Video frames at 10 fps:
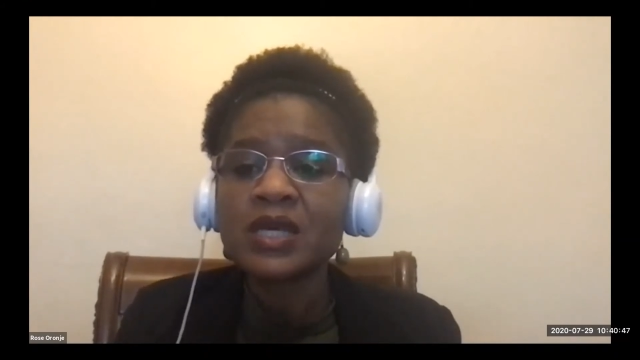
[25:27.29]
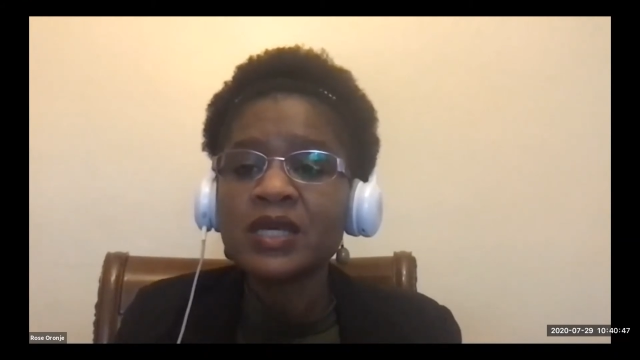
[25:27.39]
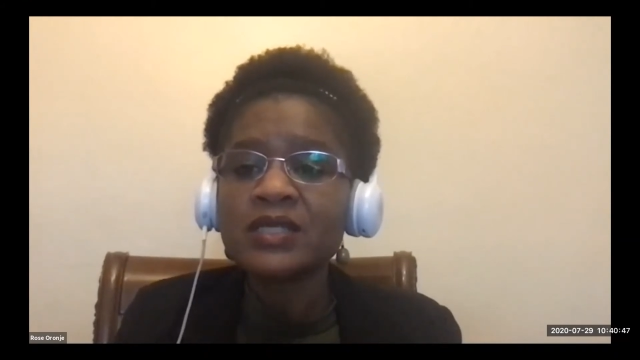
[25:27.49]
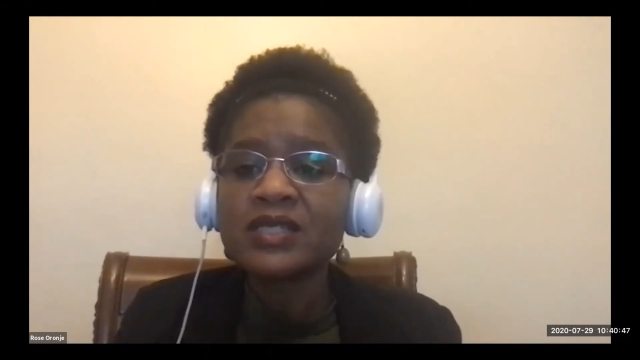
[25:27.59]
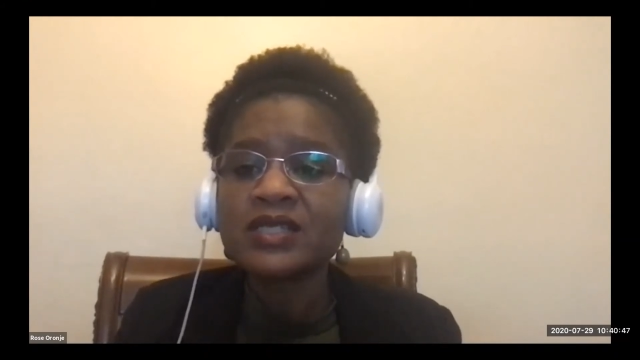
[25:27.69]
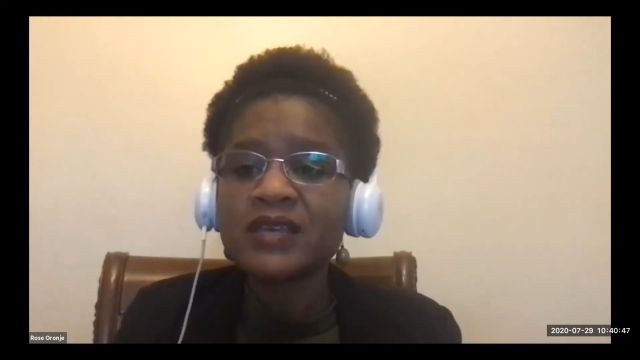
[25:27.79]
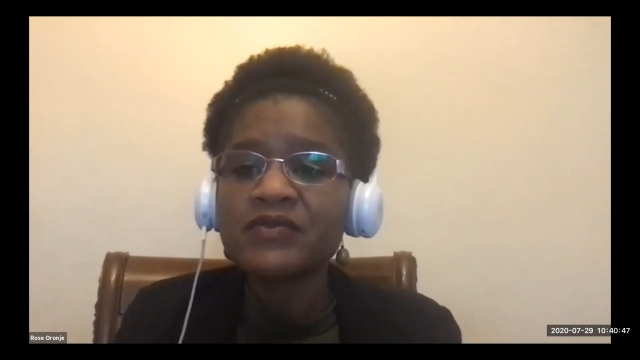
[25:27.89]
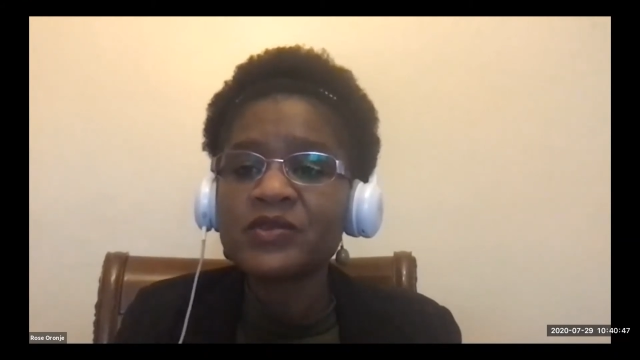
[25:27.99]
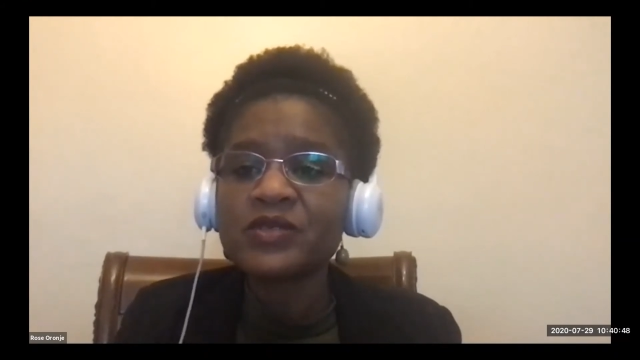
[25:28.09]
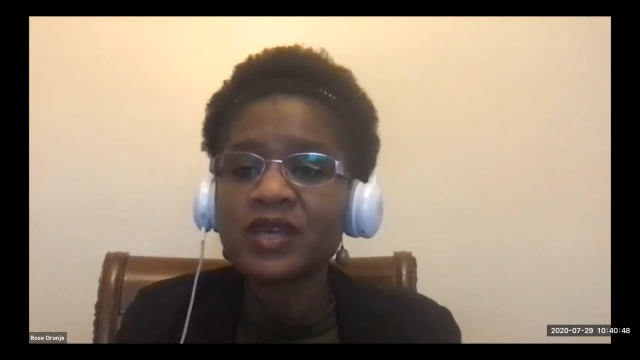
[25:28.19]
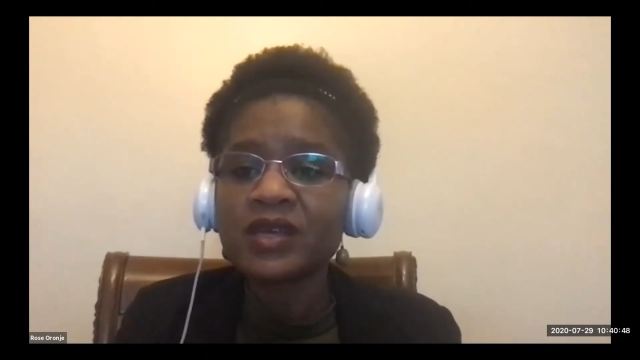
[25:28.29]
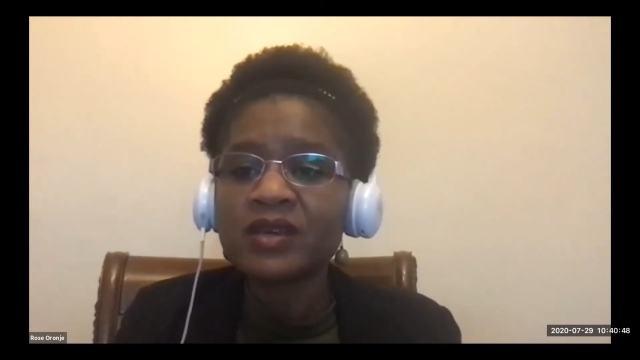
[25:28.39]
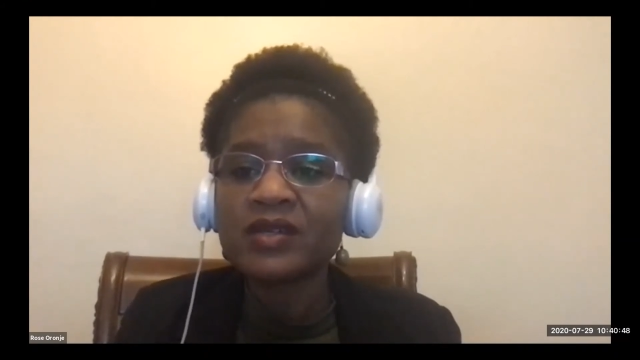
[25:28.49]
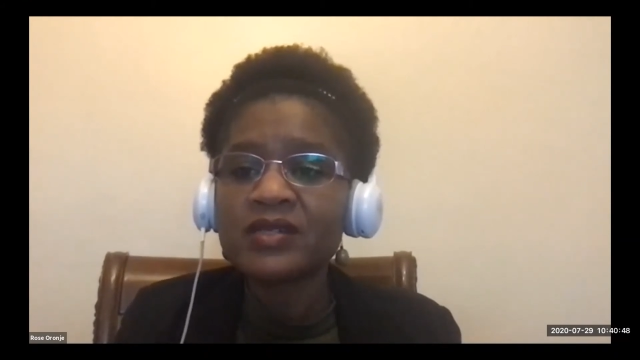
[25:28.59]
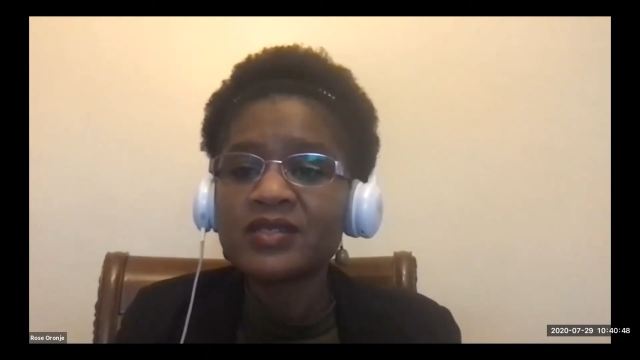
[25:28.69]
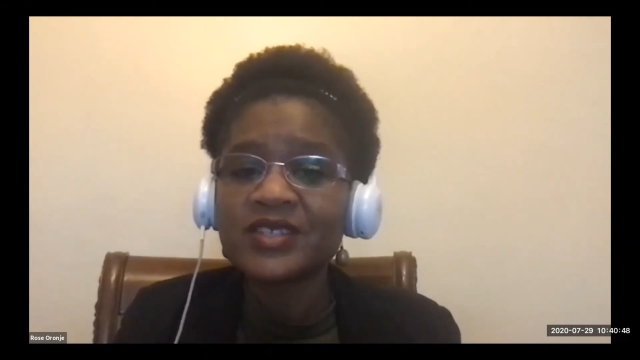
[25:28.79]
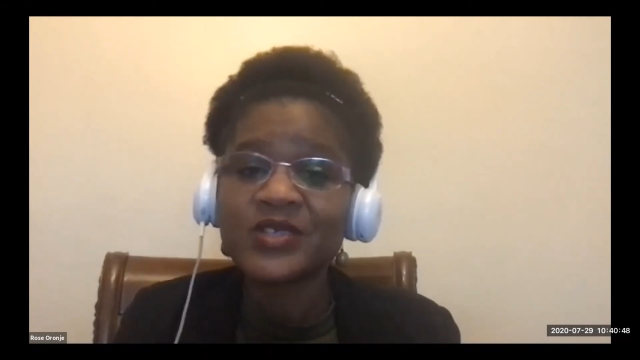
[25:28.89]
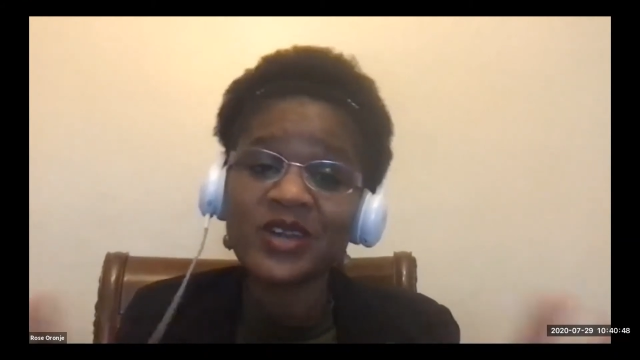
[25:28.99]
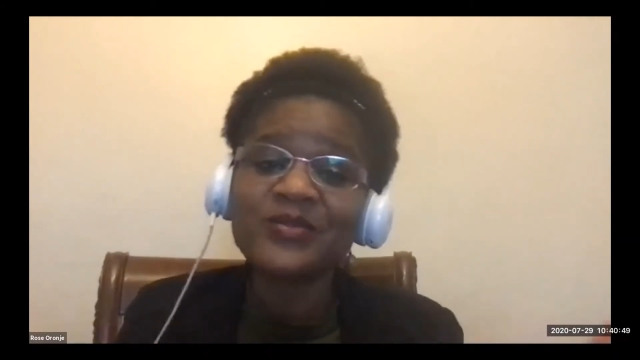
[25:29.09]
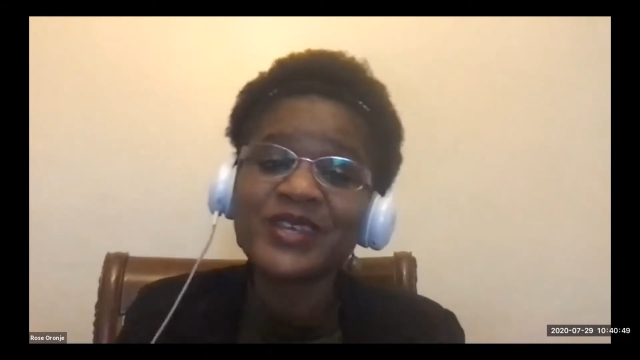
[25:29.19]
Is it safe to say that,
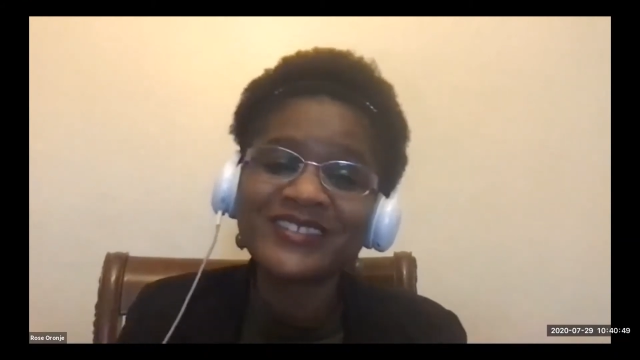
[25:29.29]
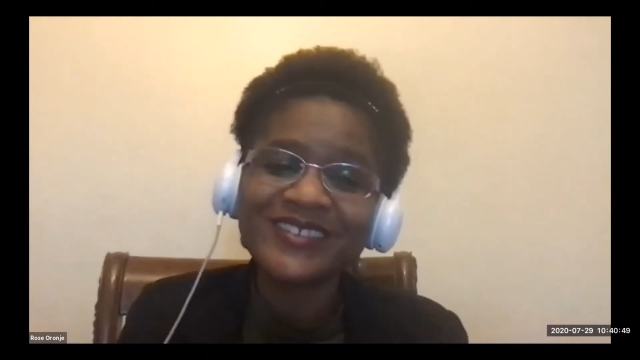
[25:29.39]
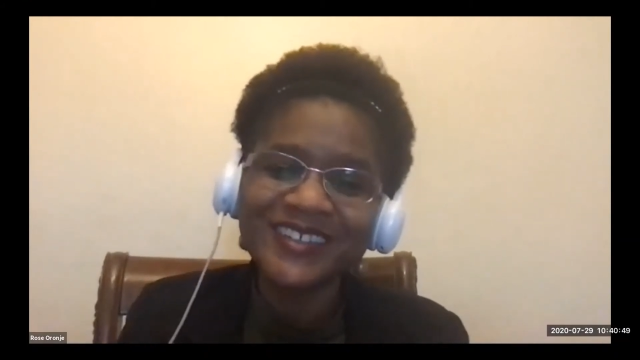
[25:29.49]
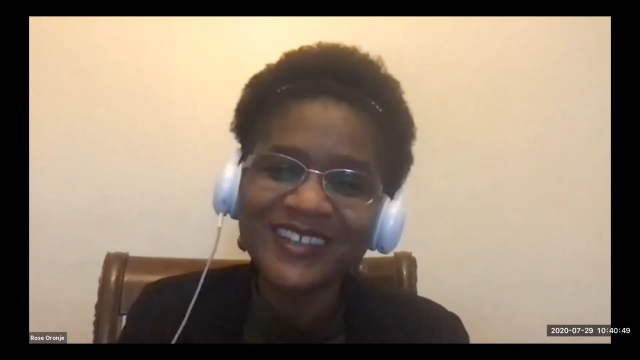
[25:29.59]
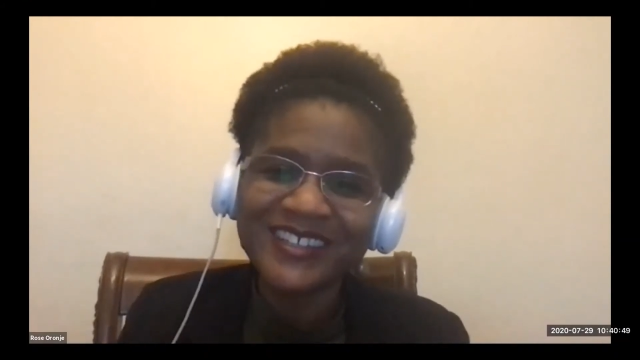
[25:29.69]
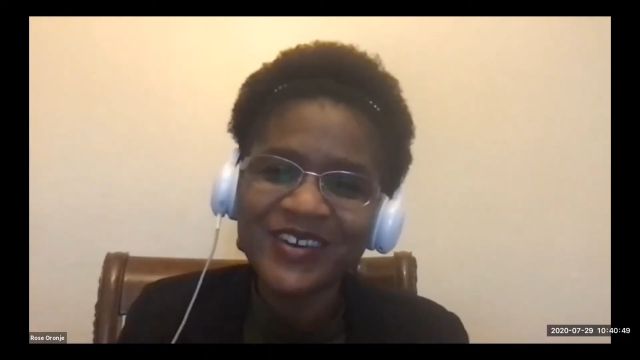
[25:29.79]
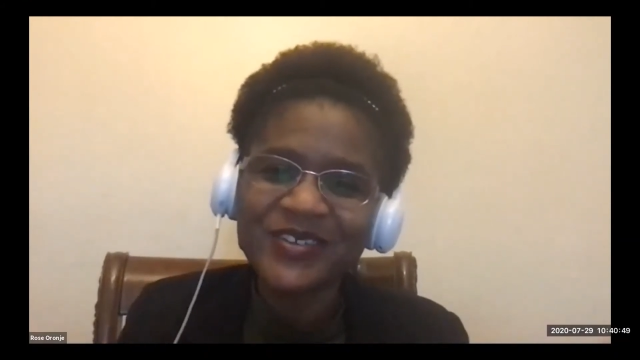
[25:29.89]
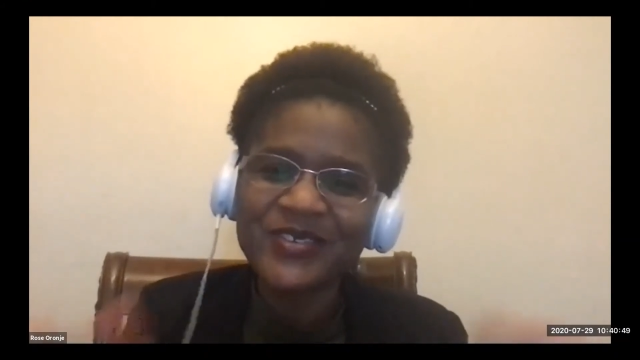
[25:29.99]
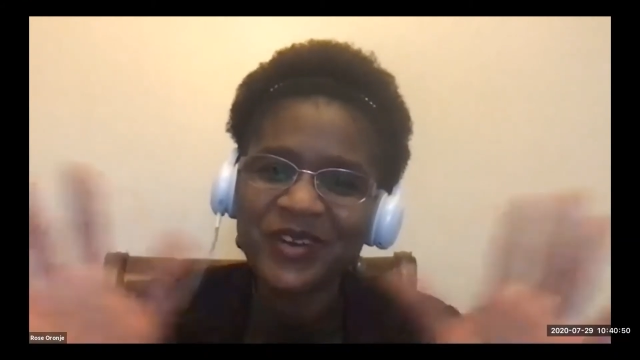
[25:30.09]
sorry, I'm just reading it out for